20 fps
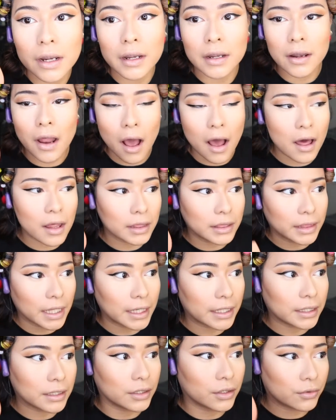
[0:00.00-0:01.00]
not let
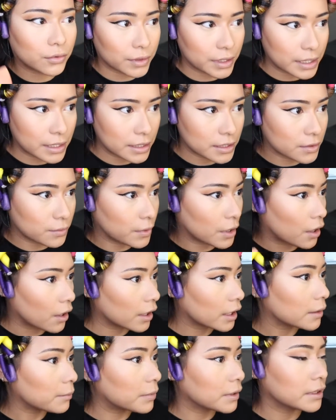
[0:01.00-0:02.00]
it crease, we
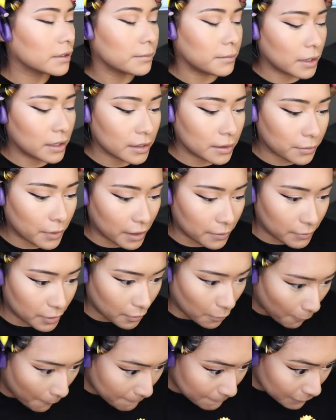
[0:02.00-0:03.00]
already put the putty primer,
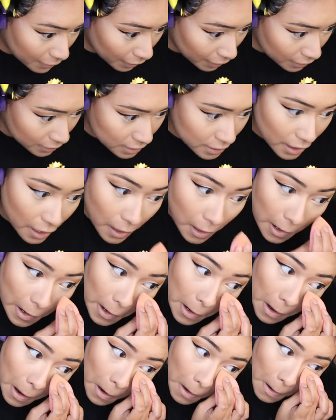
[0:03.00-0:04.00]
but
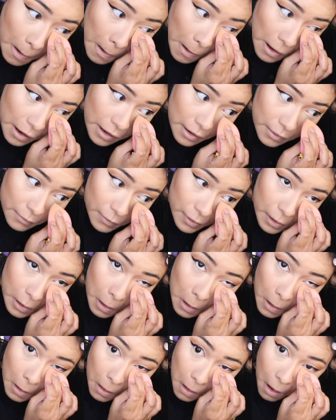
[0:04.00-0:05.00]
you're gonna want to
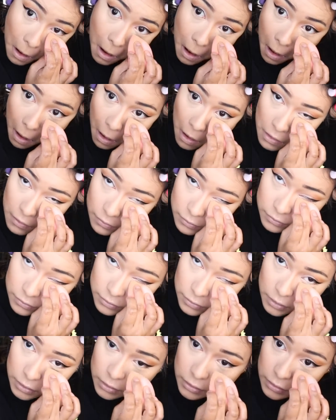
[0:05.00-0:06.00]

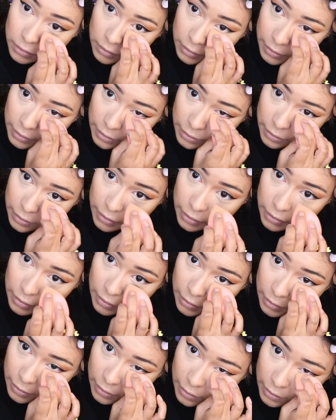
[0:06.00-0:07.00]
roll it,
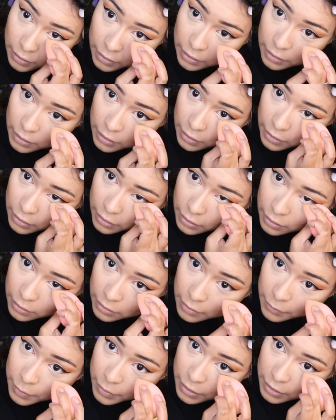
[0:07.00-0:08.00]

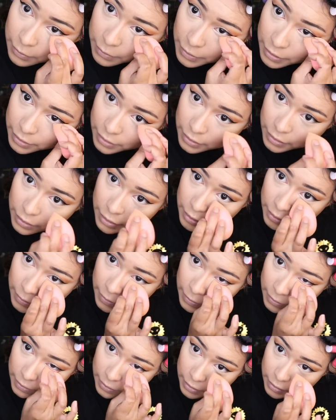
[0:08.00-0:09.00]
the beauty blender,
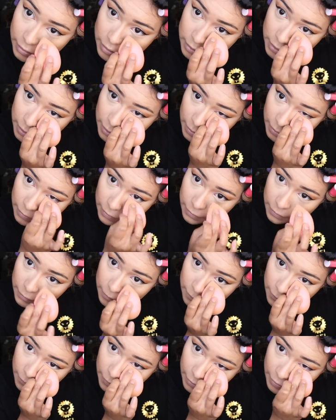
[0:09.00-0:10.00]
into your skin
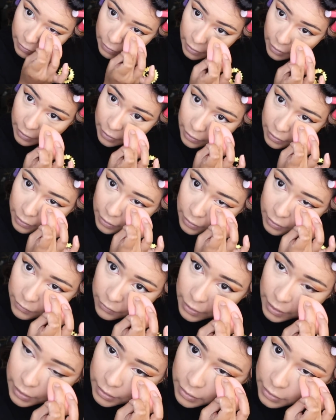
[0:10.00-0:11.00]
in that area,
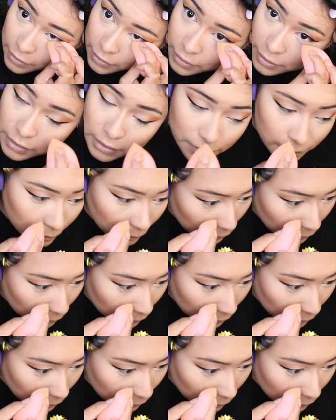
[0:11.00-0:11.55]
right in the crease,